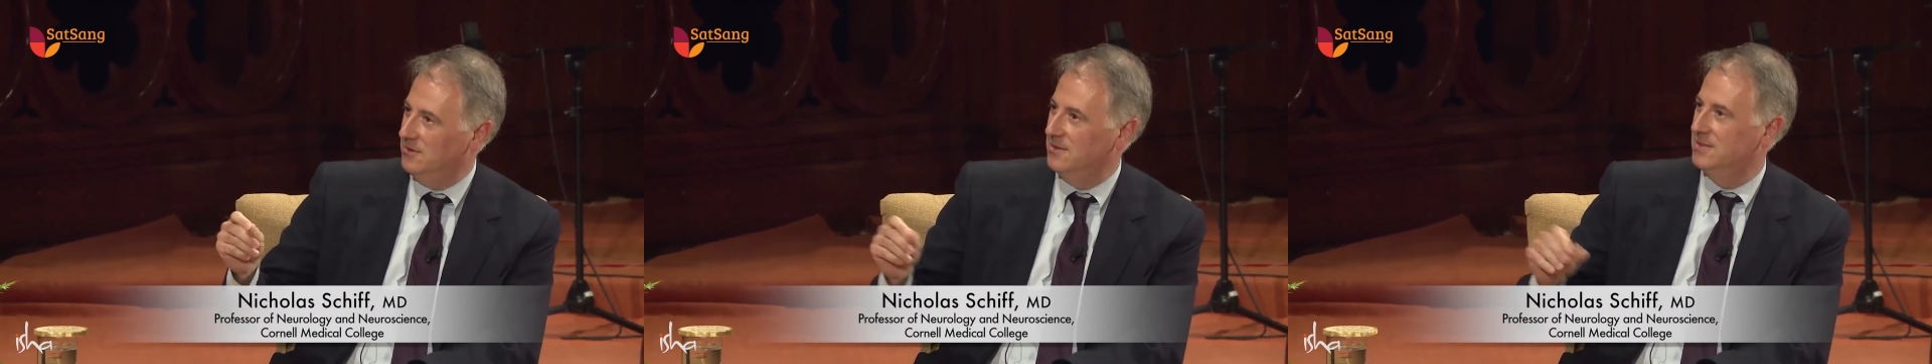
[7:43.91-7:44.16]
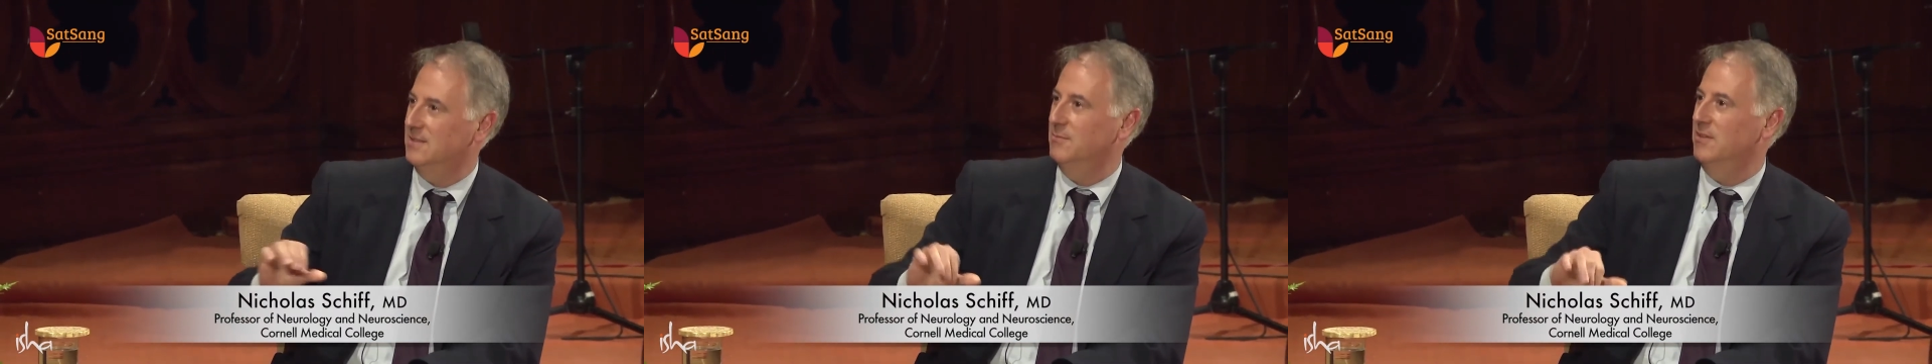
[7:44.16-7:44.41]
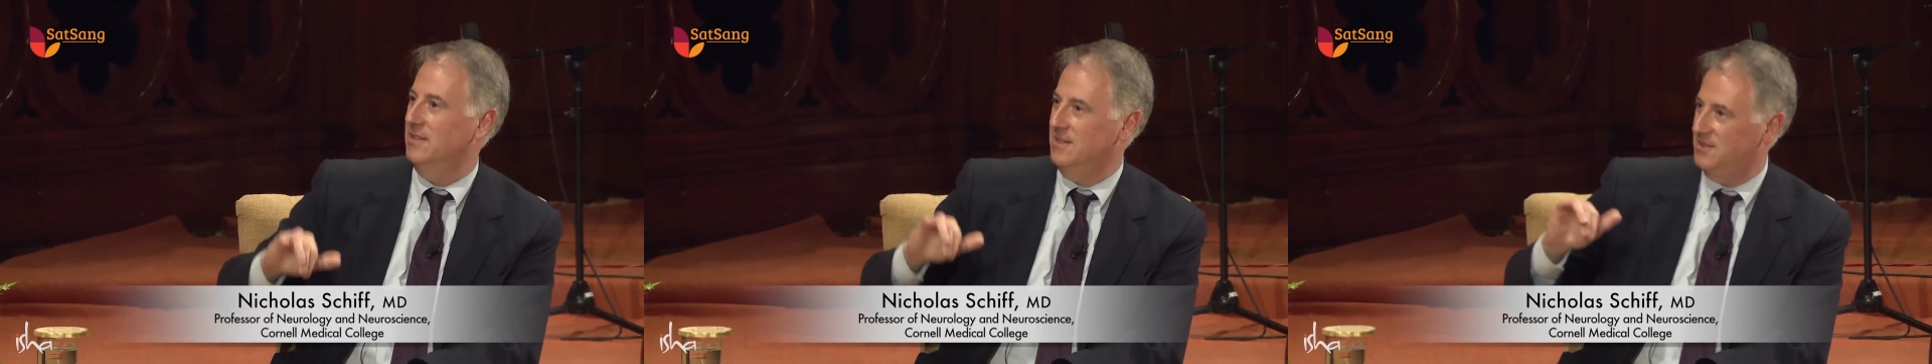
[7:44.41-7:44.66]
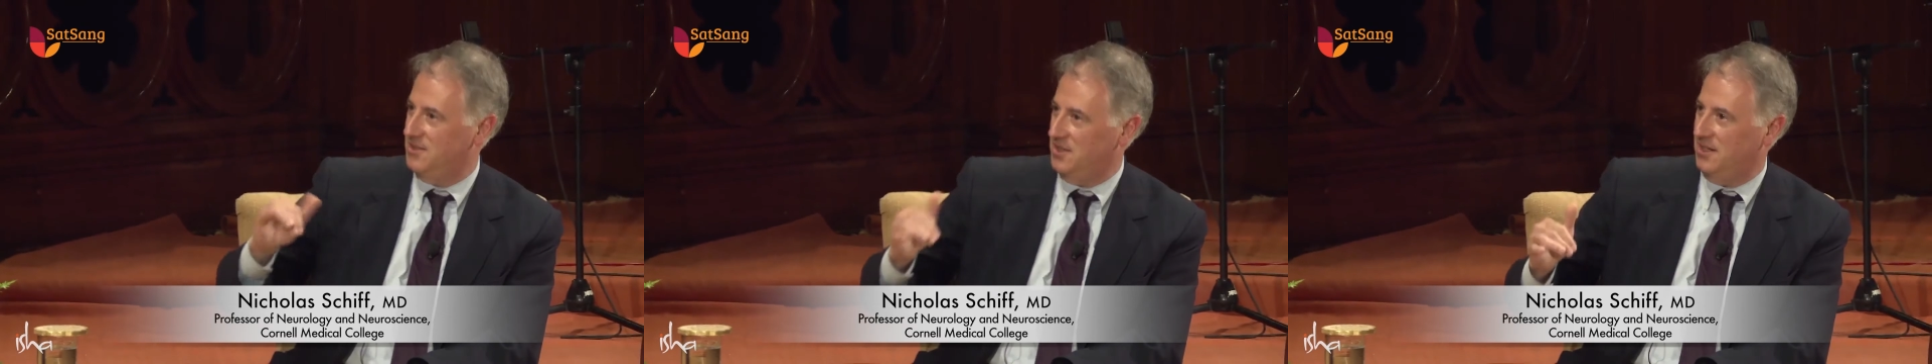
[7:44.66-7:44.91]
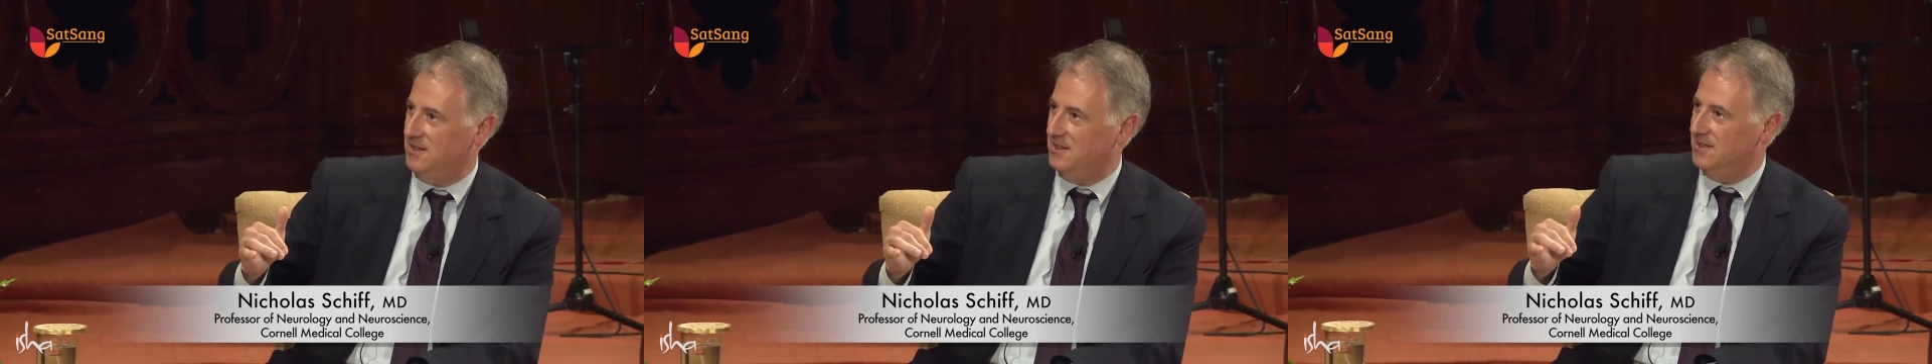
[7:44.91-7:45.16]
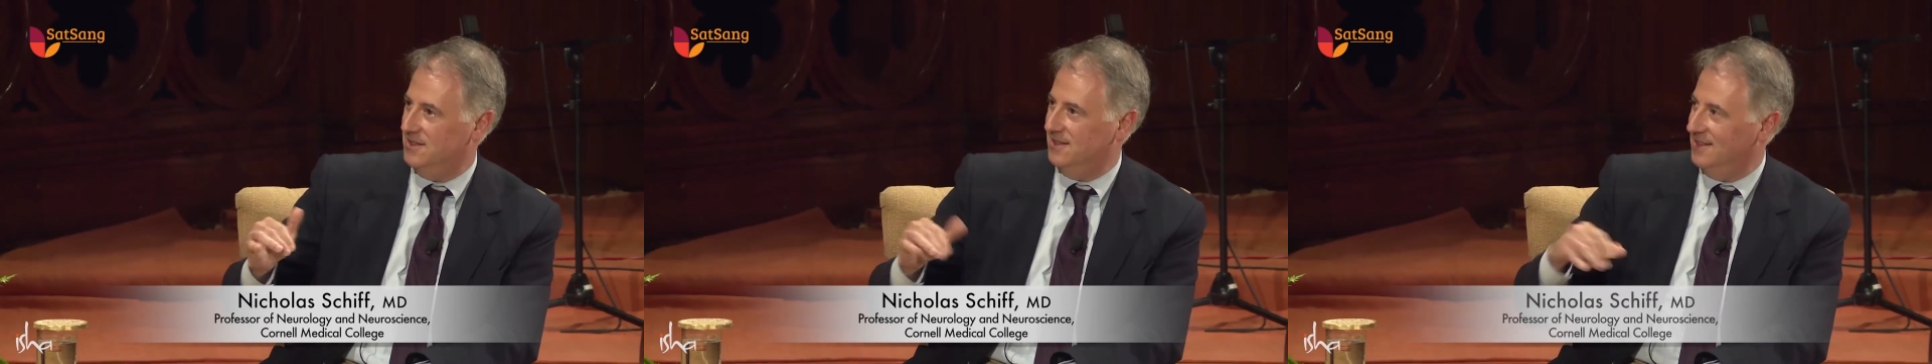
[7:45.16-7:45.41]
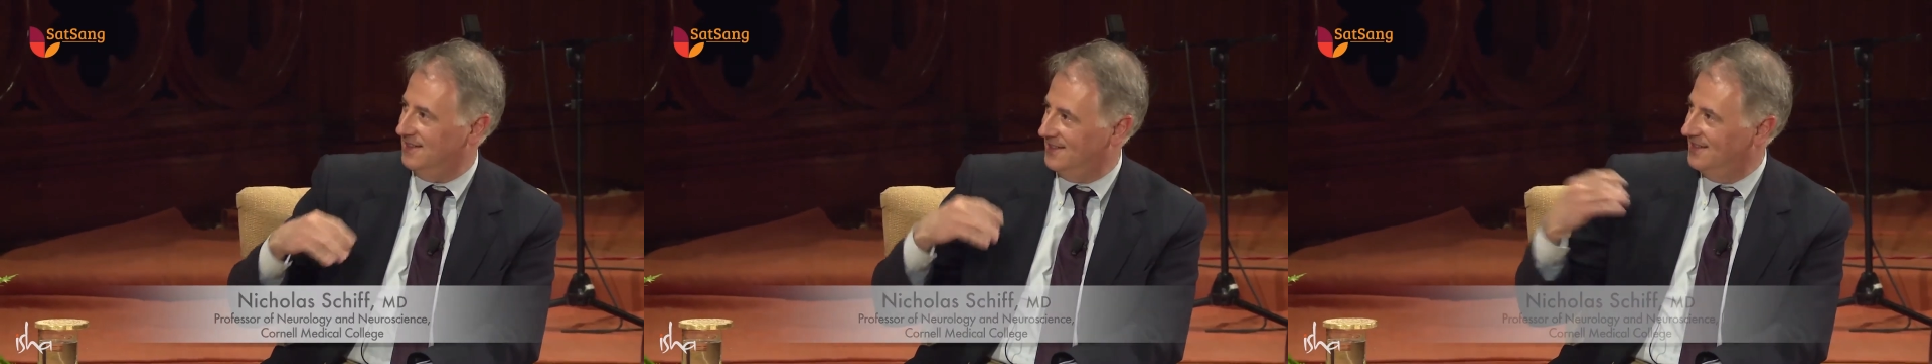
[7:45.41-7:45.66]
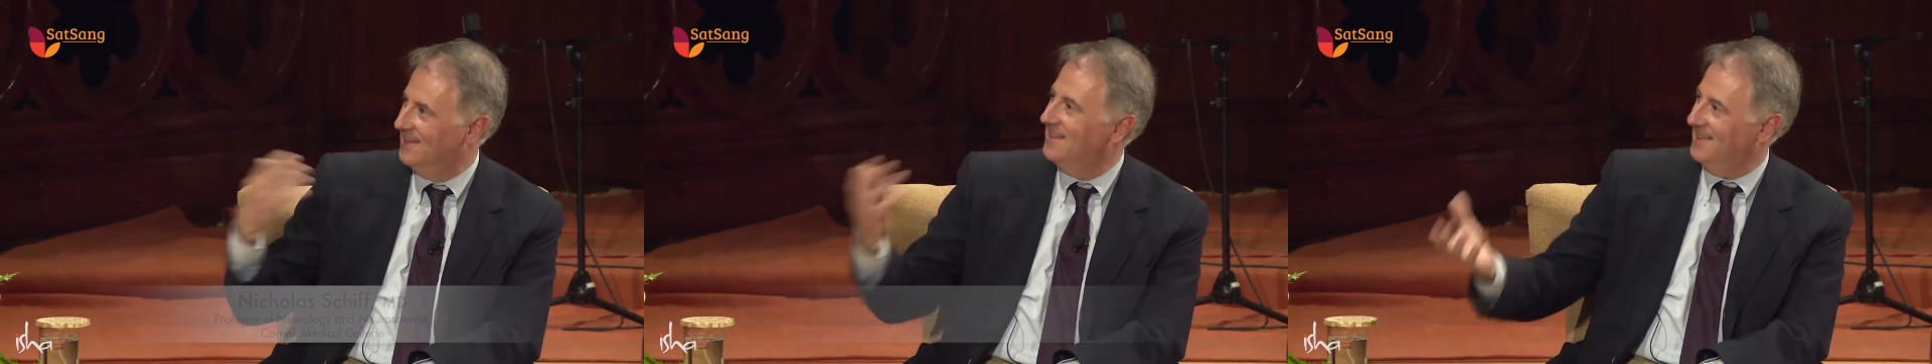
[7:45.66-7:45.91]
some of these changes, and
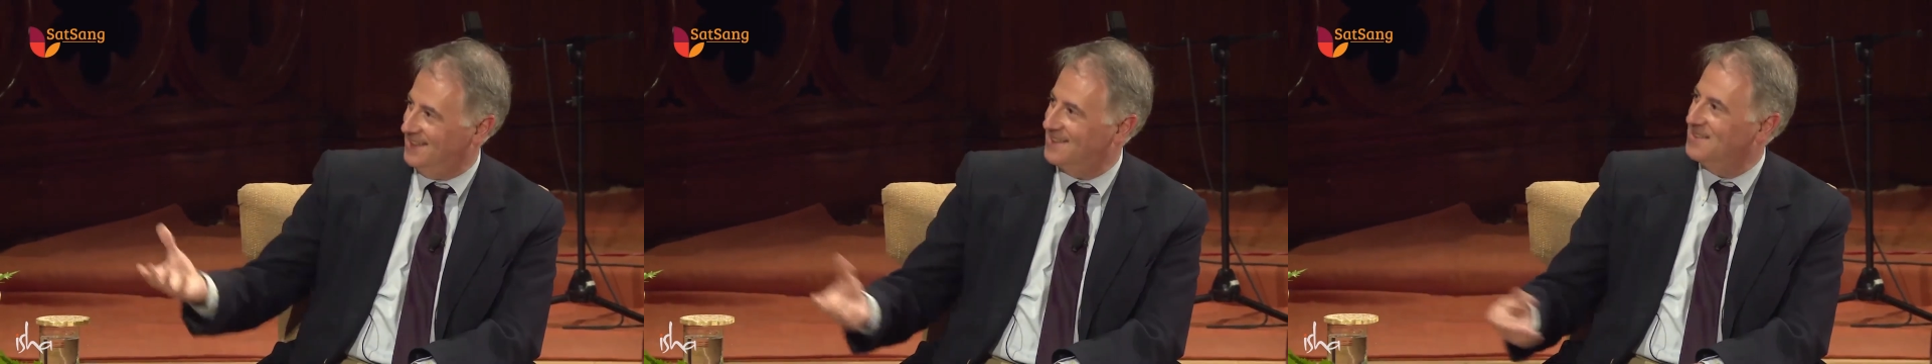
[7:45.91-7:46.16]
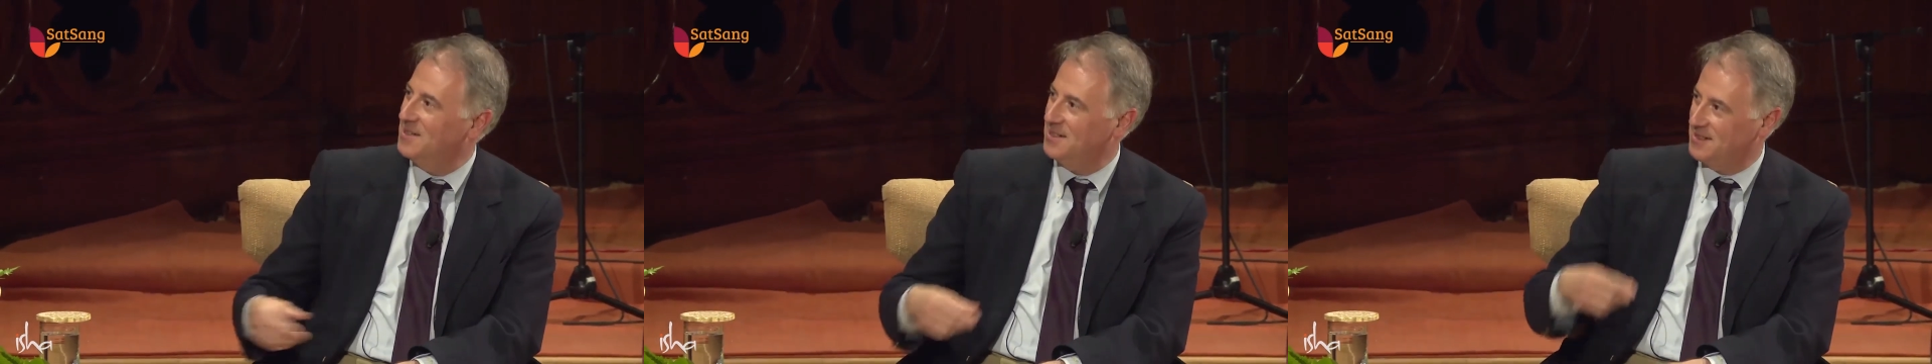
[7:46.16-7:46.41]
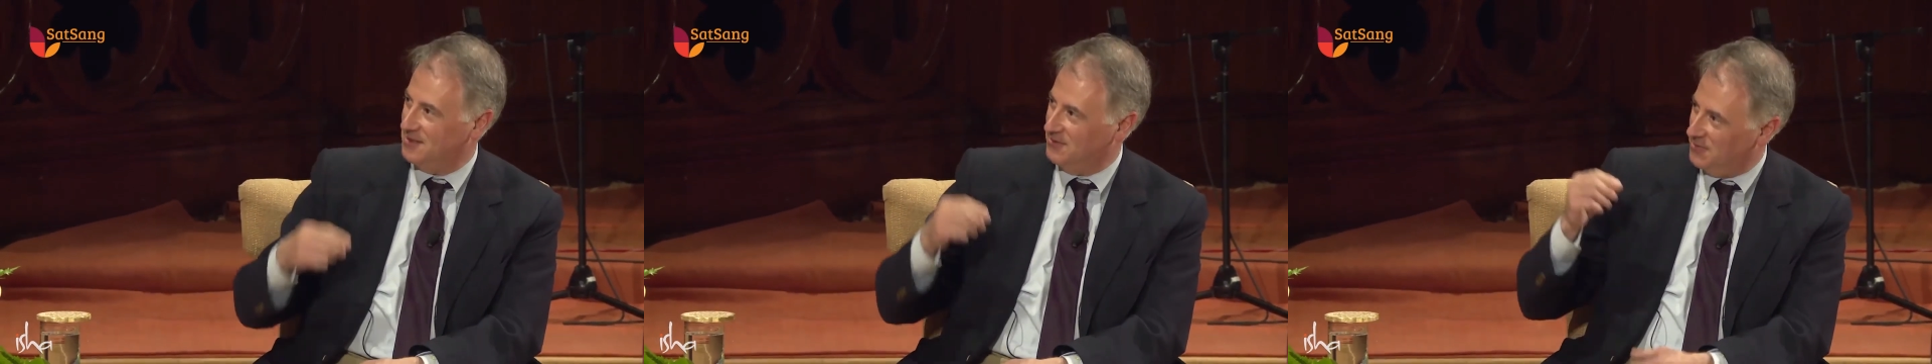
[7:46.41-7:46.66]
it's suggestive.